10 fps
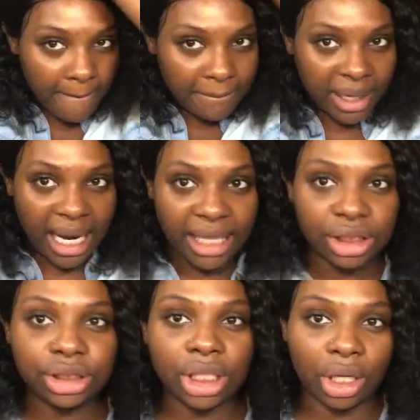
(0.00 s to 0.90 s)
but I
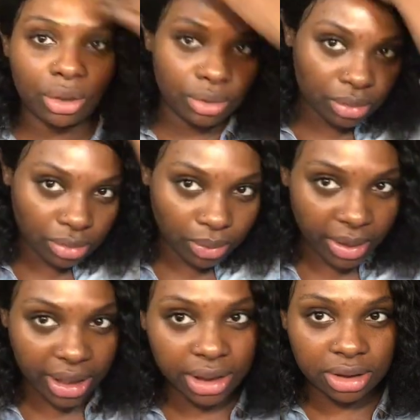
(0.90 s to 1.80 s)
don't
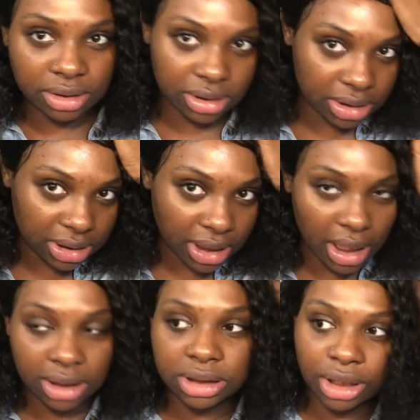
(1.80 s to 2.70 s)
wear
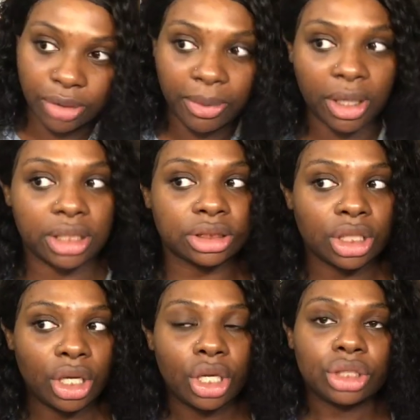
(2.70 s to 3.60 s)
center parts,
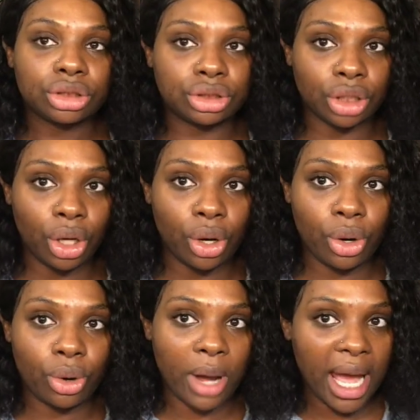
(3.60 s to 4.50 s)

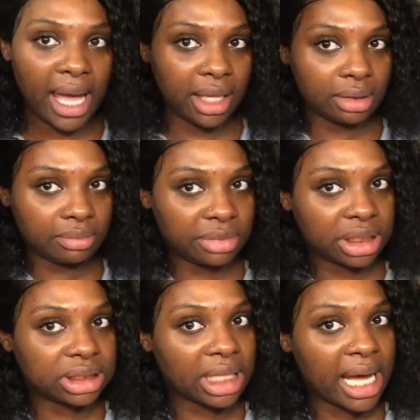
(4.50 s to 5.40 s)
so the
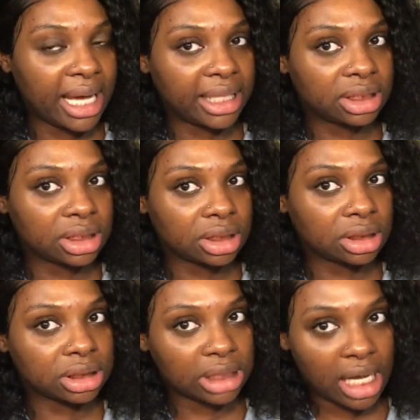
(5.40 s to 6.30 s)
sides
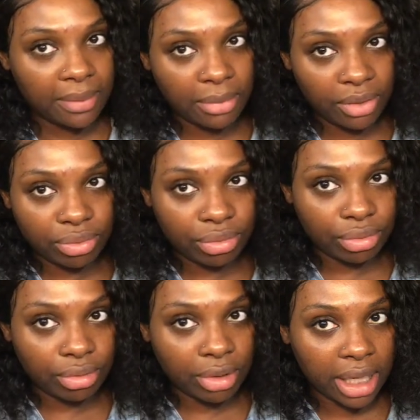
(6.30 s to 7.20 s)
stop
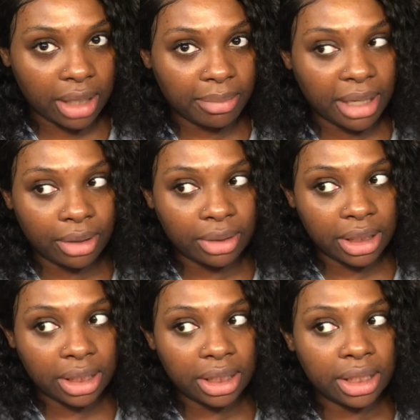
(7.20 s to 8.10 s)
right about
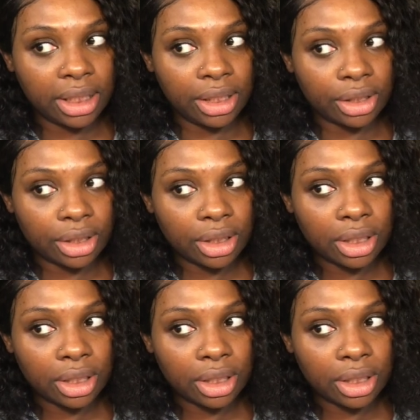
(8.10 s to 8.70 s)
here,